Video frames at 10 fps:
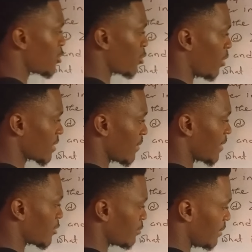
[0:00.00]
So what's
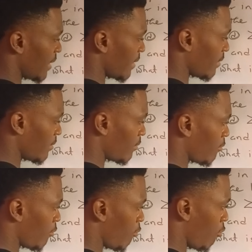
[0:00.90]
our 2 there?
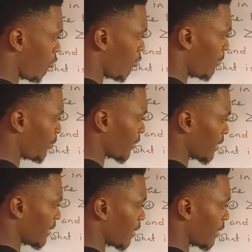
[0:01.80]
O.